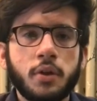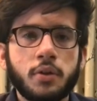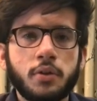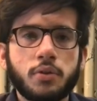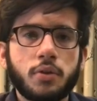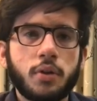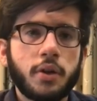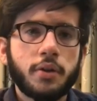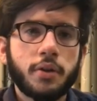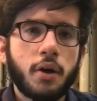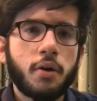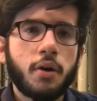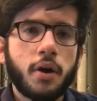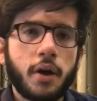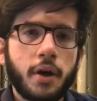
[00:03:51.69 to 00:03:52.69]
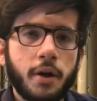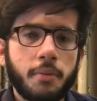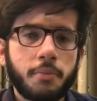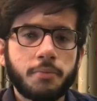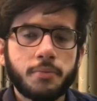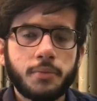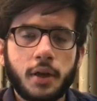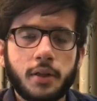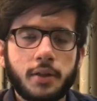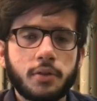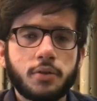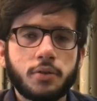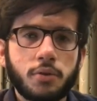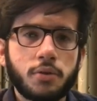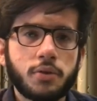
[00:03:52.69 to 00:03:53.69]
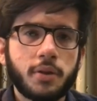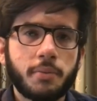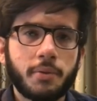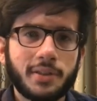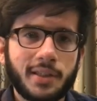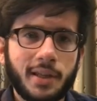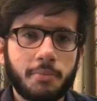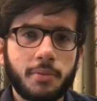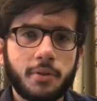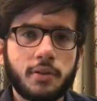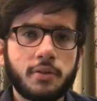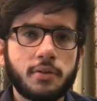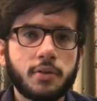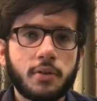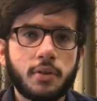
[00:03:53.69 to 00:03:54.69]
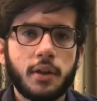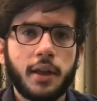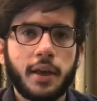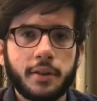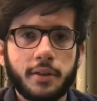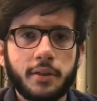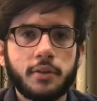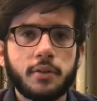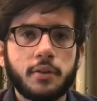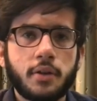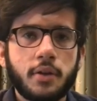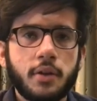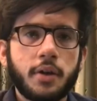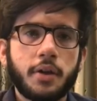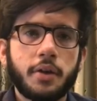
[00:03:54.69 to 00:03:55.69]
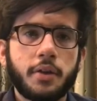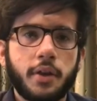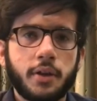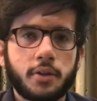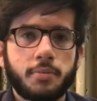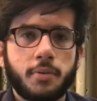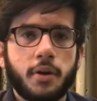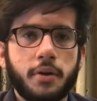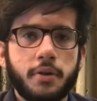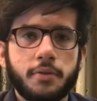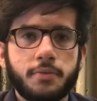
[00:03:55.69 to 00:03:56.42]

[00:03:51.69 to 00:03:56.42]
So now I'll just show you some examples like this in the next part.